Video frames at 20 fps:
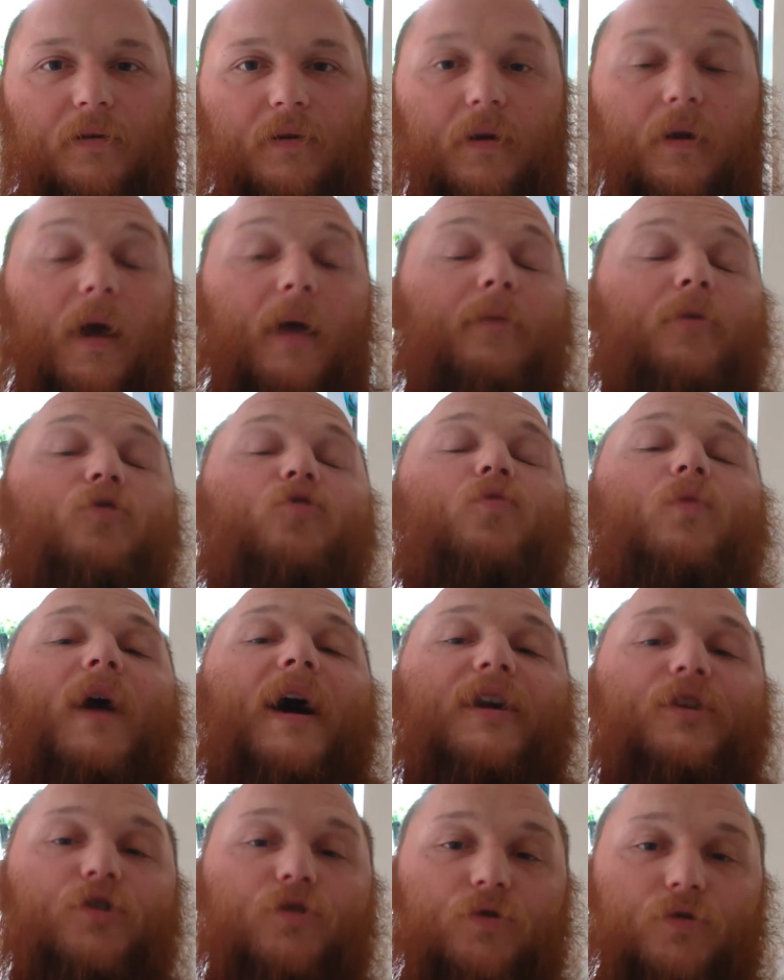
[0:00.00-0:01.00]
This is what
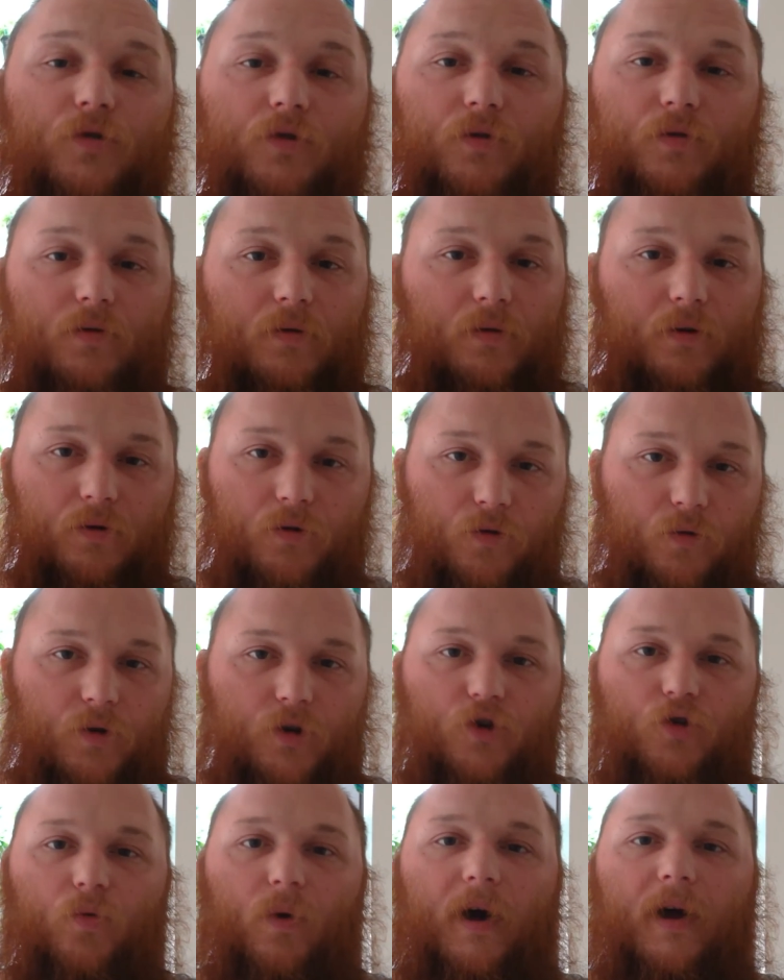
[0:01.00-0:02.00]
I choose to do. You do
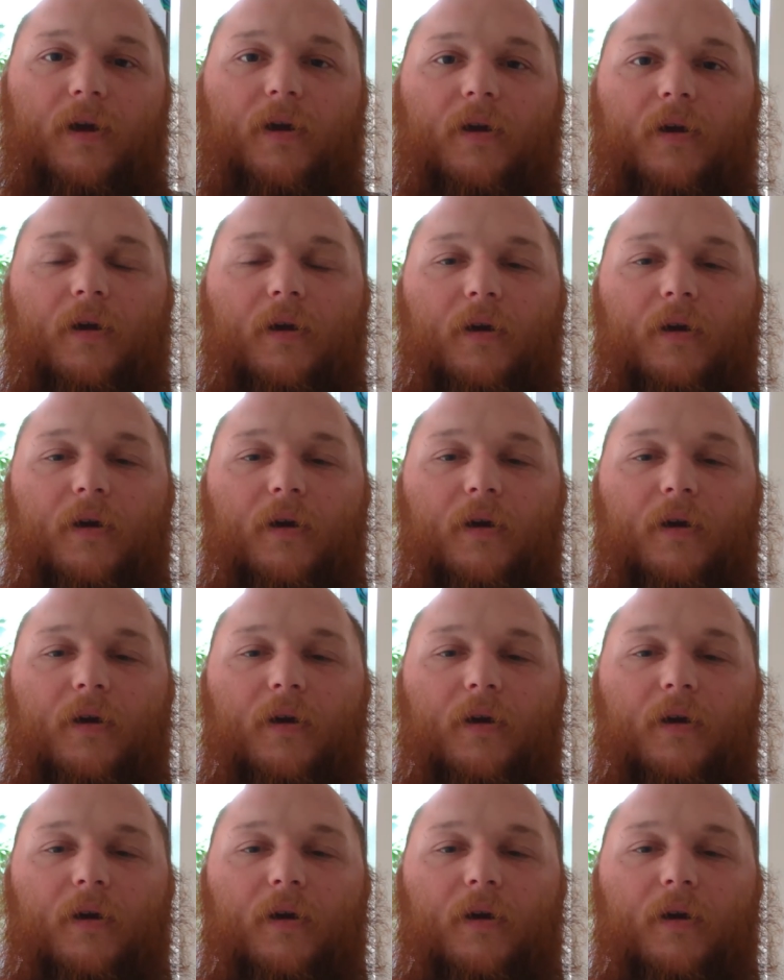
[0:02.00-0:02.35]
what you want.